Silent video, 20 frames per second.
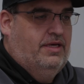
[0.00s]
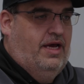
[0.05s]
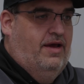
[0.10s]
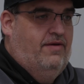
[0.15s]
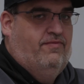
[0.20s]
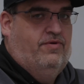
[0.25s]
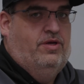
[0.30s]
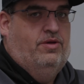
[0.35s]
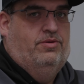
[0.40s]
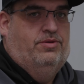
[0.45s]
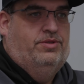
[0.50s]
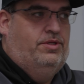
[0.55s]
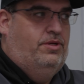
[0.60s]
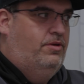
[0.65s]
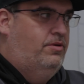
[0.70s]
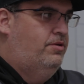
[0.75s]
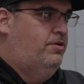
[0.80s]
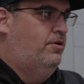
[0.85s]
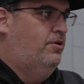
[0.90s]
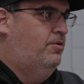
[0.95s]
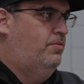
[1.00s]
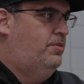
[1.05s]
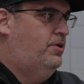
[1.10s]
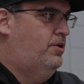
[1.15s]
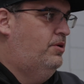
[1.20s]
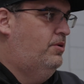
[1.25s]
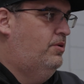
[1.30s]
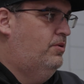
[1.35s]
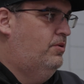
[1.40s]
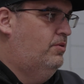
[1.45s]
I've used YouTube
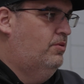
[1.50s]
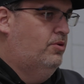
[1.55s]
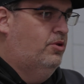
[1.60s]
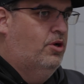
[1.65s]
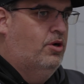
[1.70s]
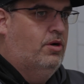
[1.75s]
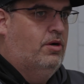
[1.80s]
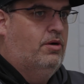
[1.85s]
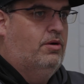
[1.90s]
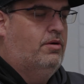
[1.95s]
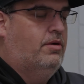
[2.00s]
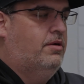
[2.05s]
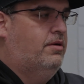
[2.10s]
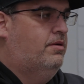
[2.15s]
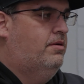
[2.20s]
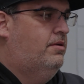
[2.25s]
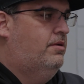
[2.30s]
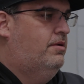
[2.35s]
to learn